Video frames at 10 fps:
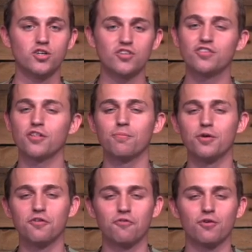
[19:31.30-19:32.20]
Just another
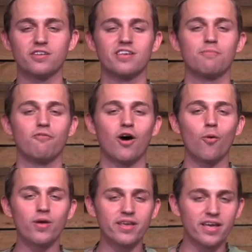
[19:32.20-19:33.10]
beautiful example of how
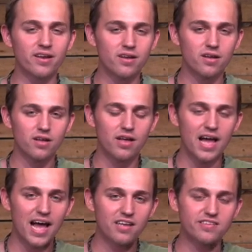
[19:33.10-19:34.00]
we can get
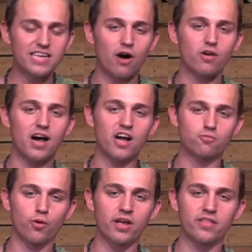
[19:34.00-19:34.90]
see how God
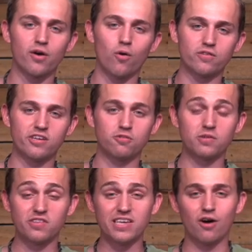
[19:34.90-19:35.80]
is working in the Old
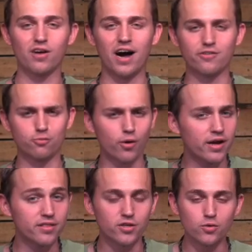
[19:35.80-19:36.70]
Testament, see how God is
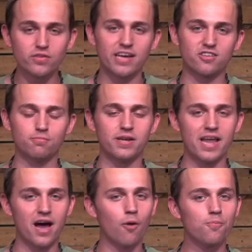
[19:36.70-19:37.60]
working in the New Testament
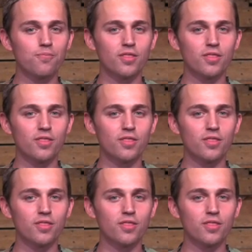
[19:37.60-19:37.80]
now,